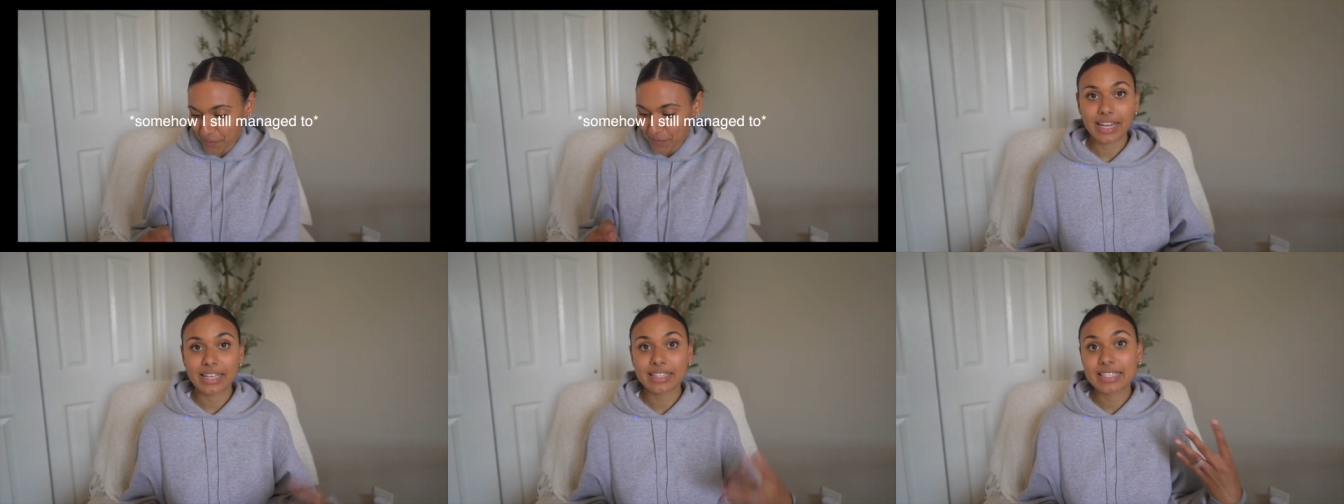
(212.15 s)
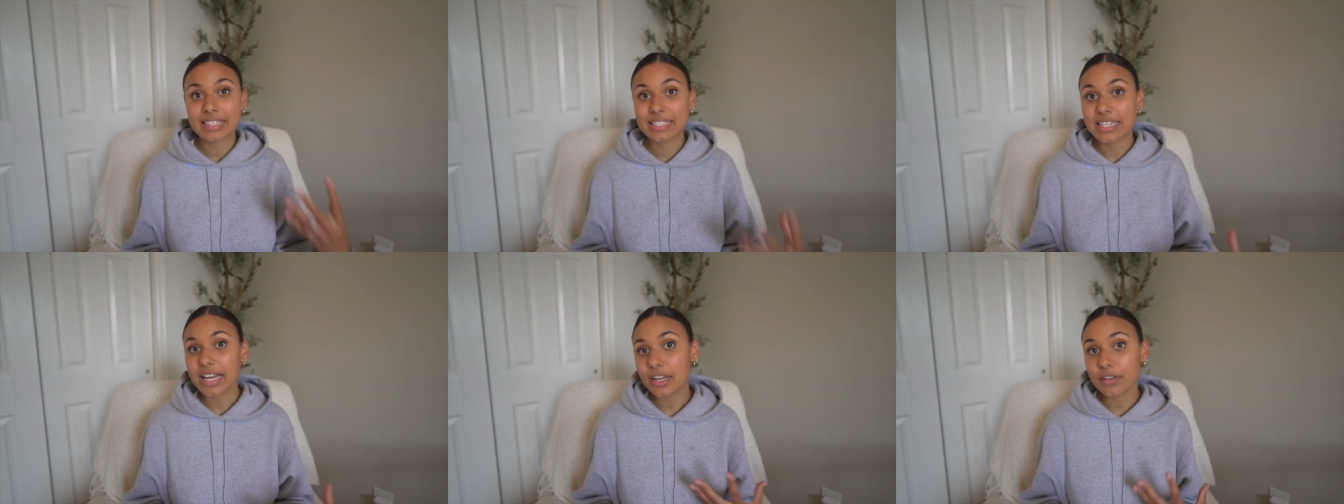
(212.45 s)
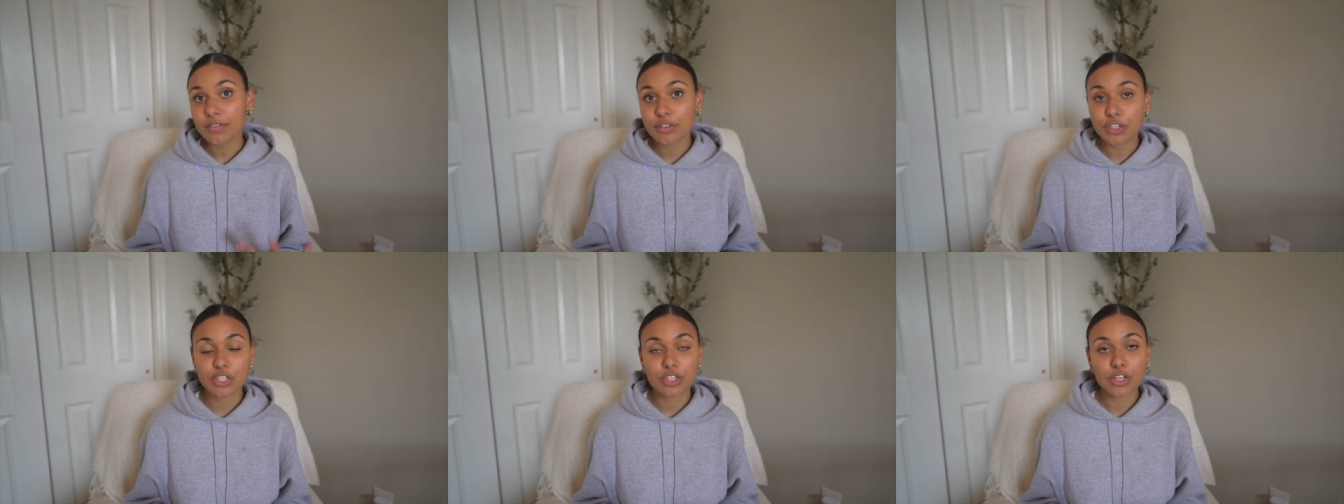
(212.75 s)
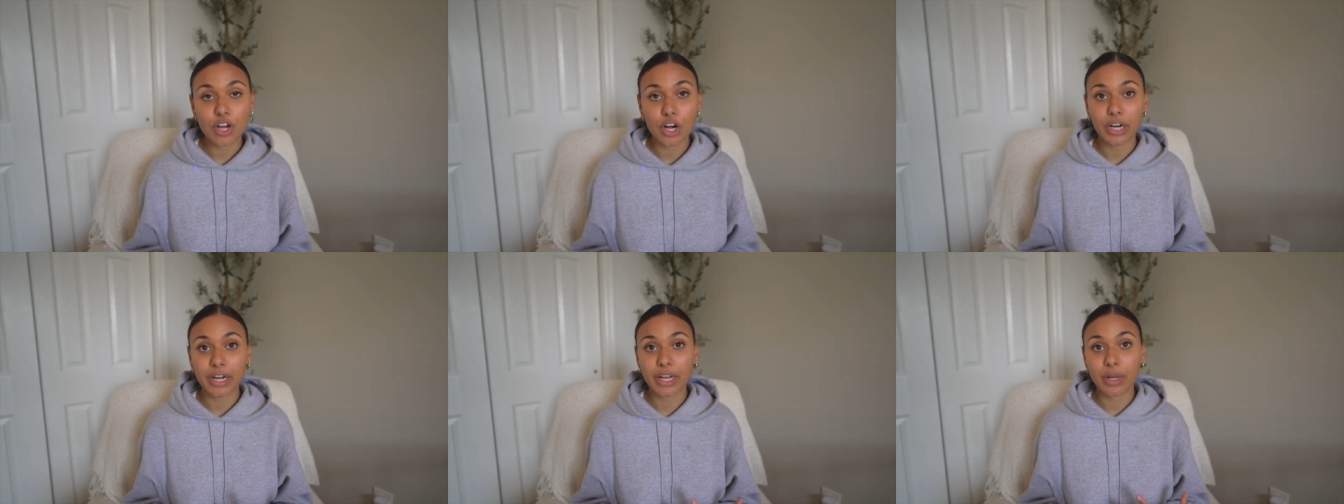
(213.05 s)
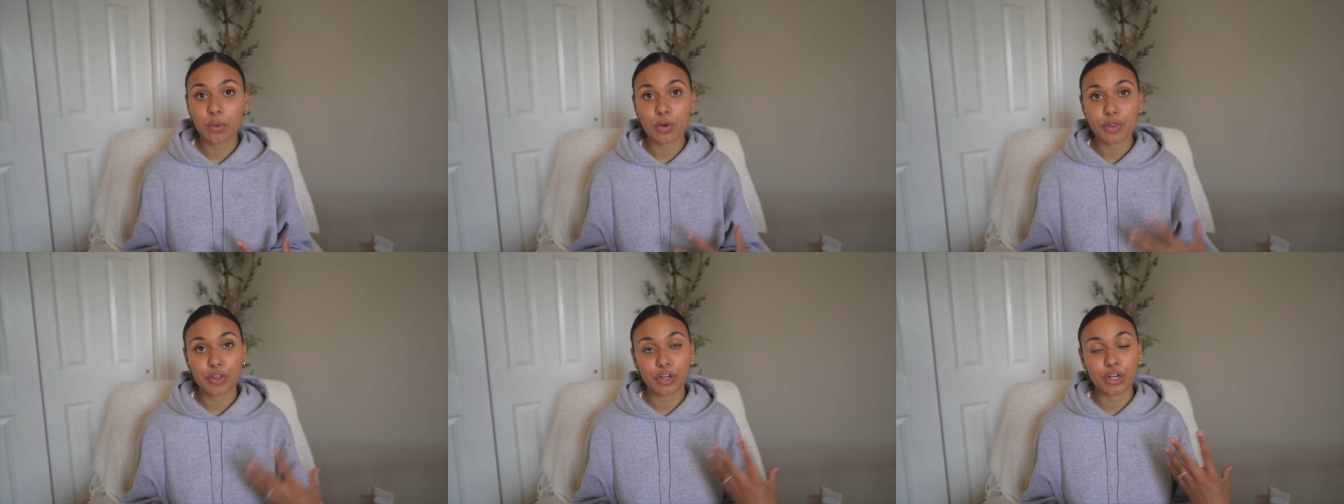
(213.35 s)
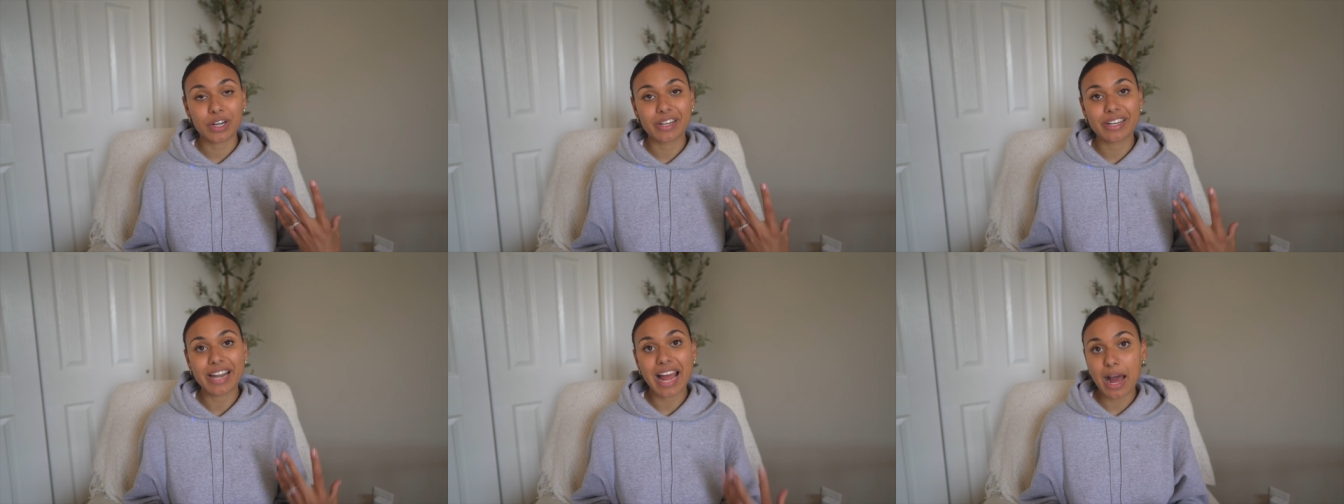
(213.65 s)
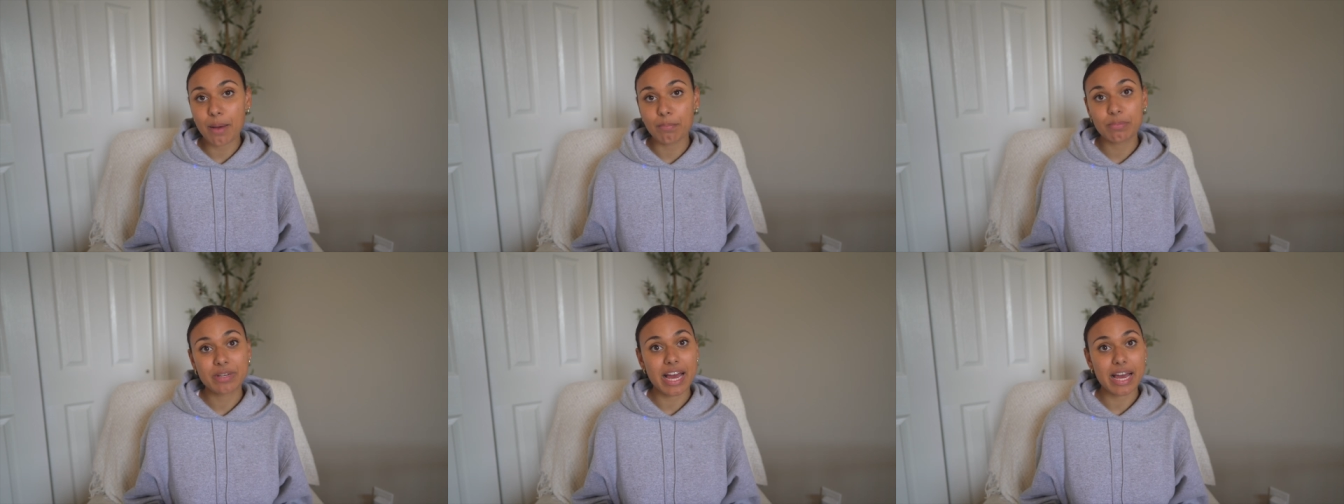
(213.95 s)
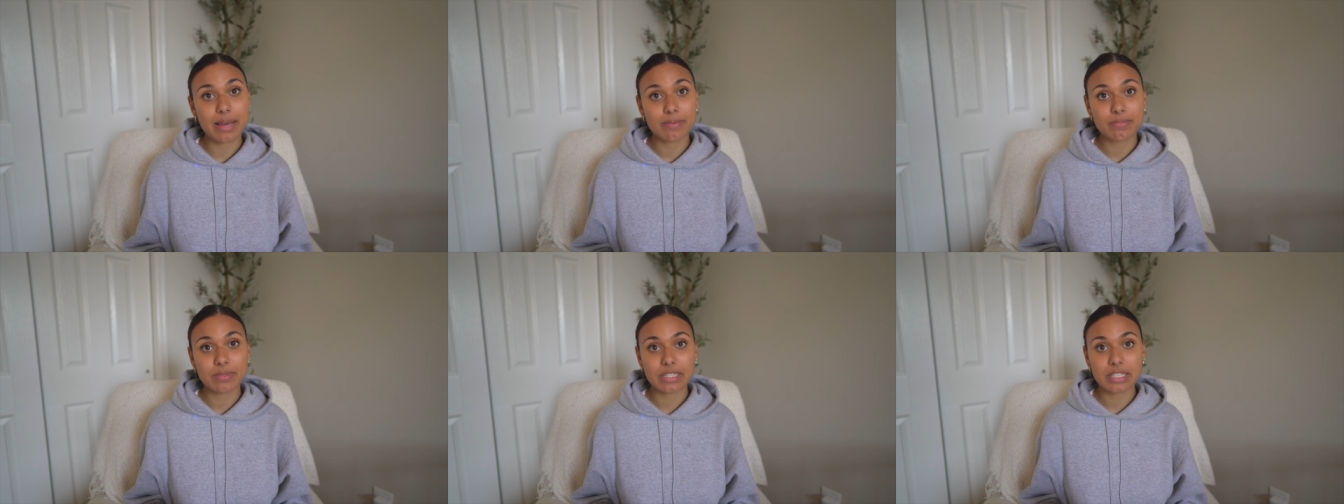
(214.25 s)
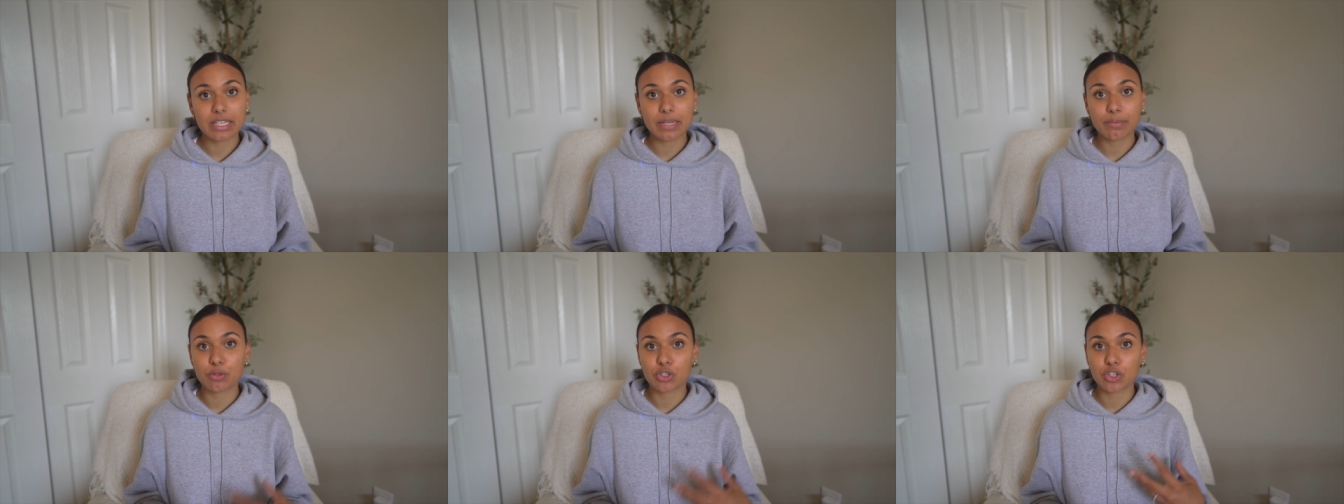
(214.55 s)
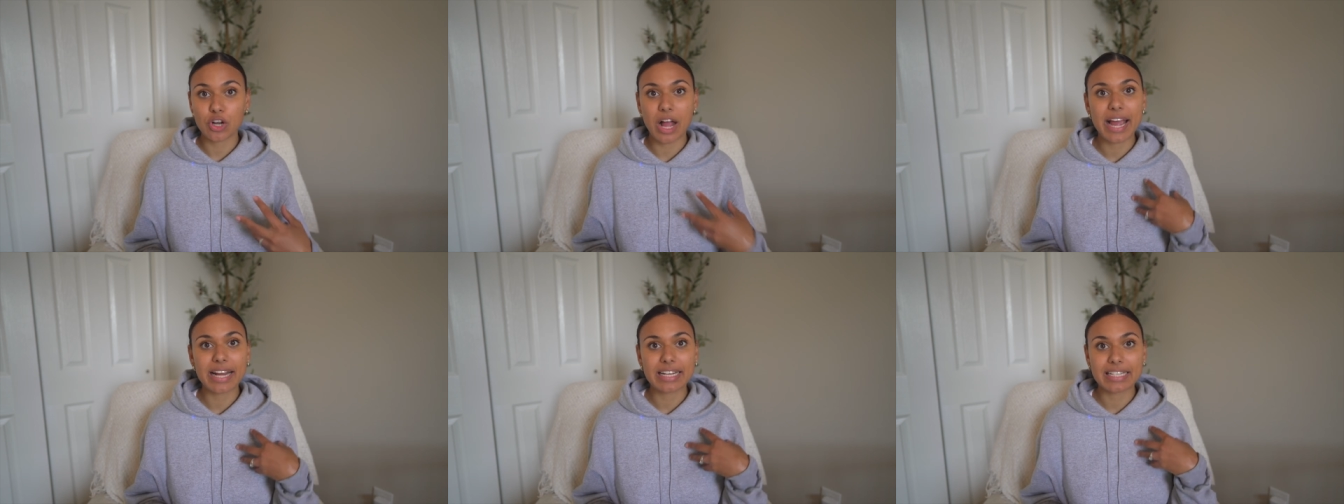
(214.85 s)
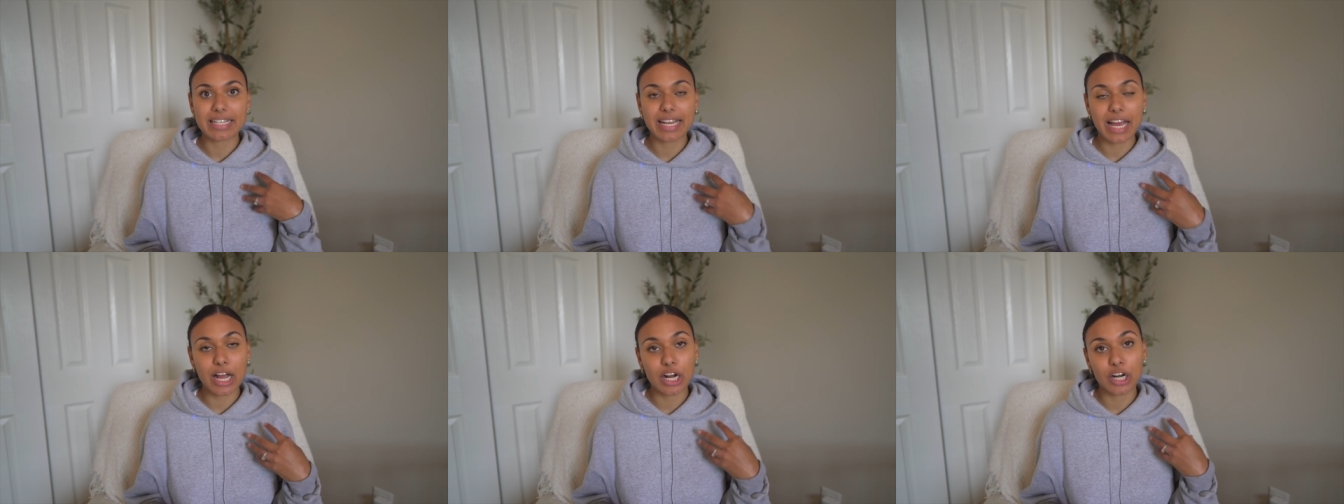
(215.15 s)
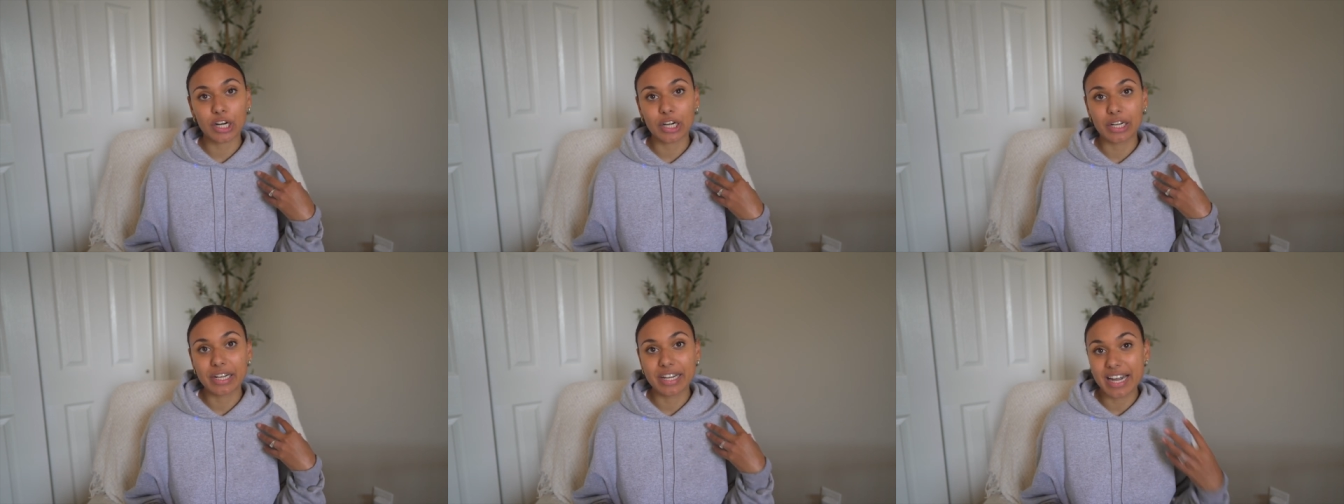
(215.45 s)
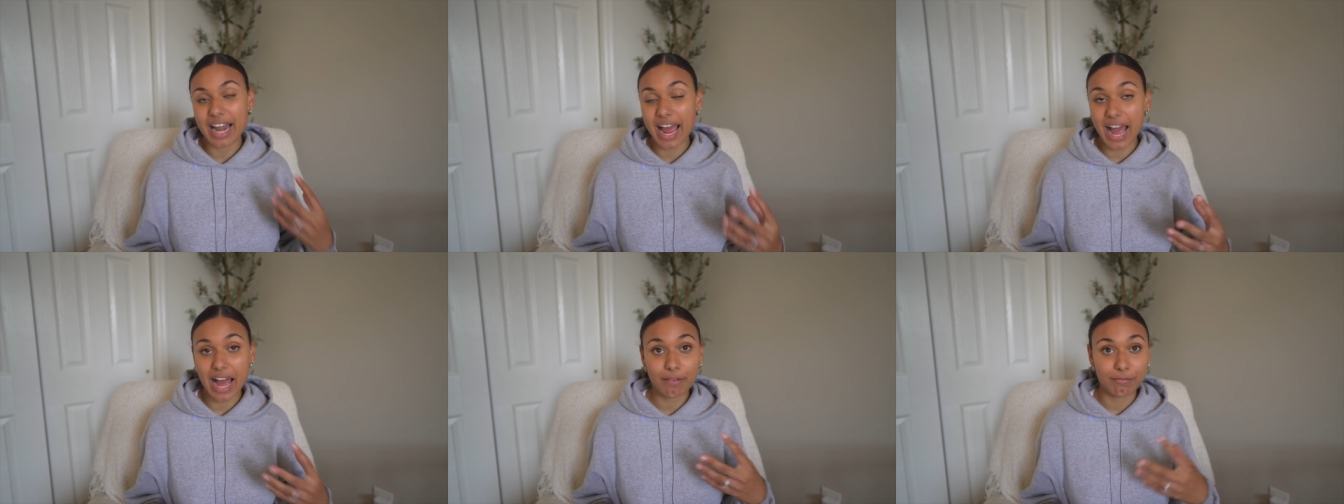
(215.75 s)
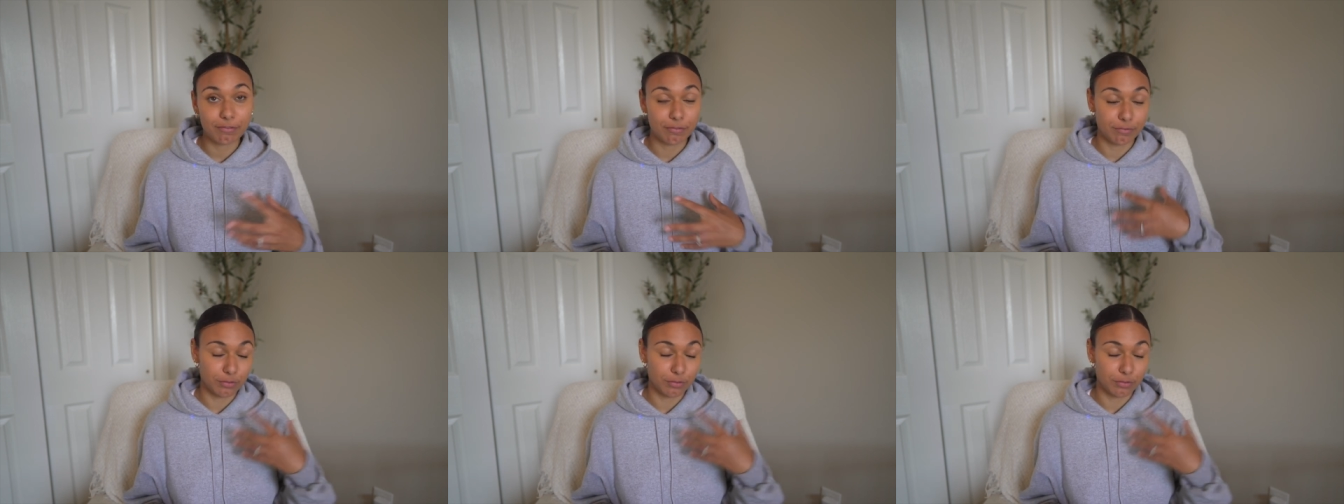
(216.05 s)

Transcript: Instead of starting with her nap time sleep, trying to get her nap